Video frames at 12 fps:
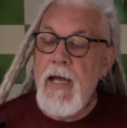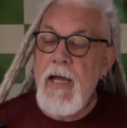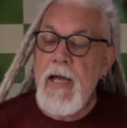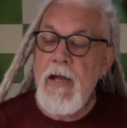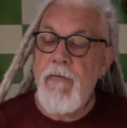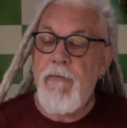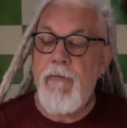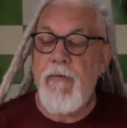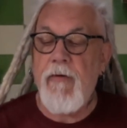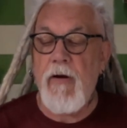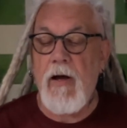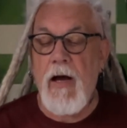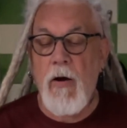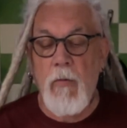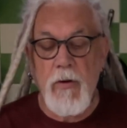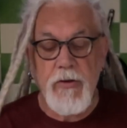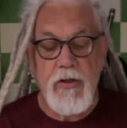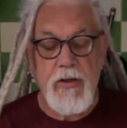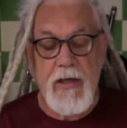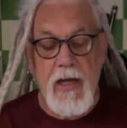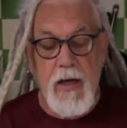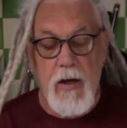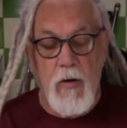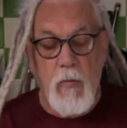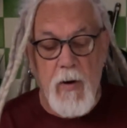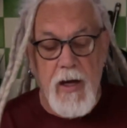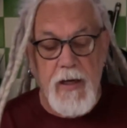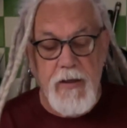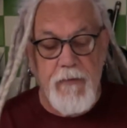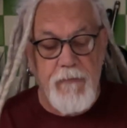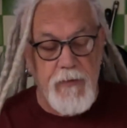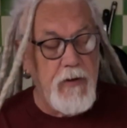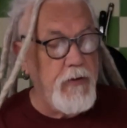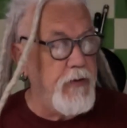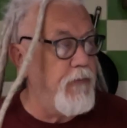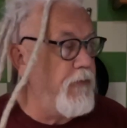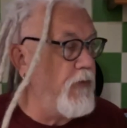If I wanted to get a wider field of